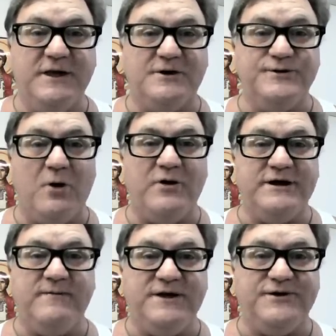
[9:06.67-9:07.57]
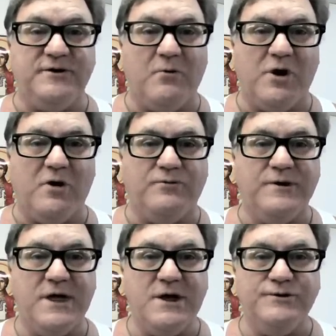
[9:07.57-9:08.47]
There are no enemies in the
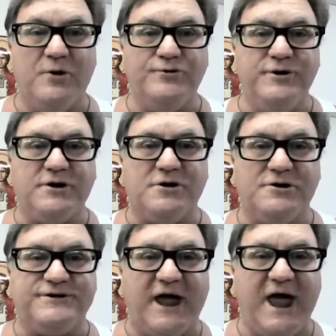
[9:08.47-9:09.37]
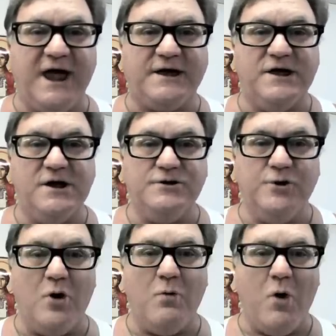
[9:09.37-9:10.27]
world, no nuclear attack,
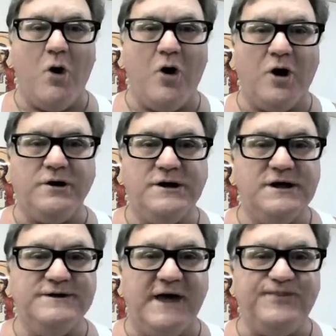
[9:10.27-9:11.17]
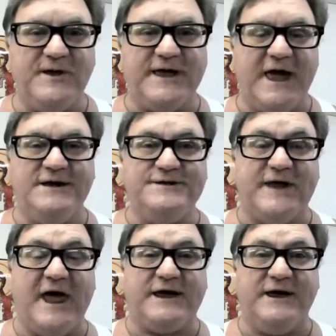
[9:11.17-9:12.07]
no war. Nothing can
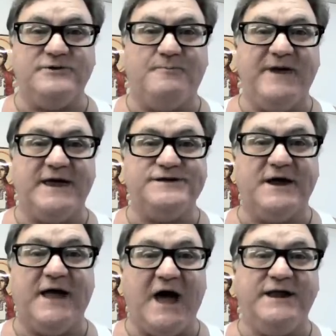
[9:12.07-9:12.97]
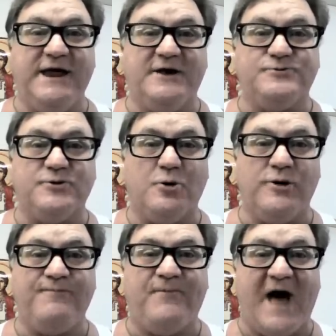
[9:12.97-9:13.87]
attack Israel because the God of Israel is
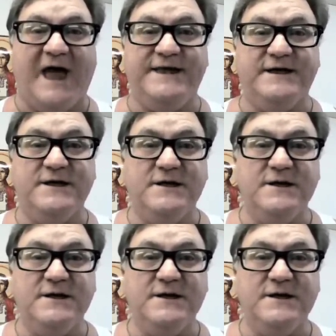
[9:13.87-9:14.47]
going to fight